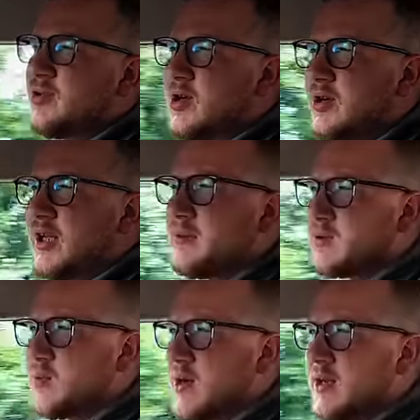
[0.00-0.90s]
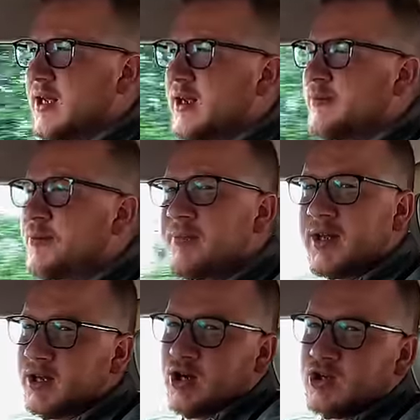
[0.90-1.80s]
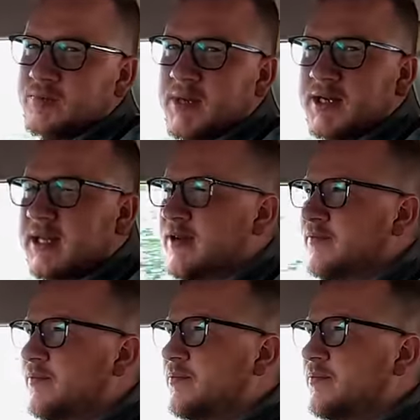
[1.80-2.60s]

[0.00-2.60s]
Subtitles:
locking was working, but it could just be a dead